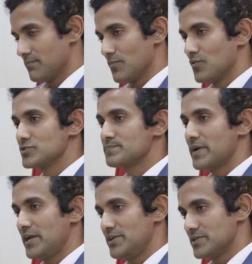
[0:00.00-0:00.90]
most
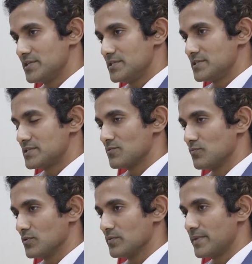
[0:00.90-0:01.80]
patients
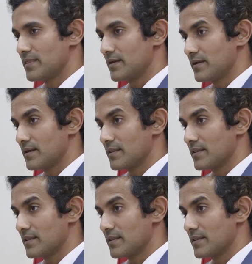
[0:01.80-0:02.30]
will be thinking